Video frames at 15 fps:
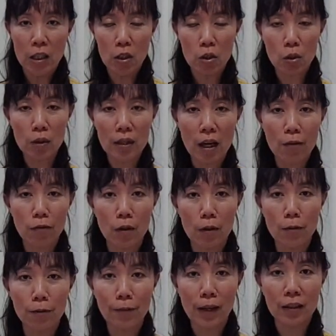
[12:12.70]
So therefore,
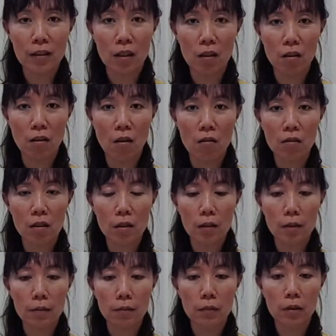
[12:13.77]
in fact, the
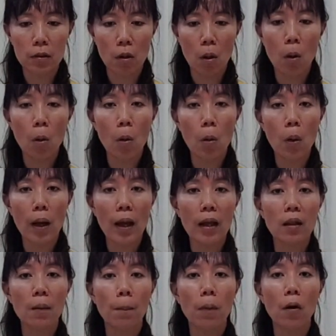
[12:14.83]
longer you hold
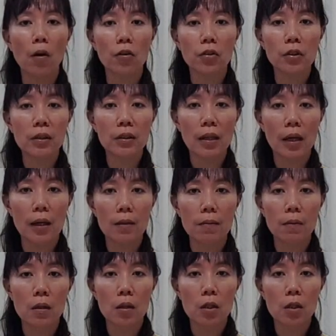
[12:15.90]
at the postures there,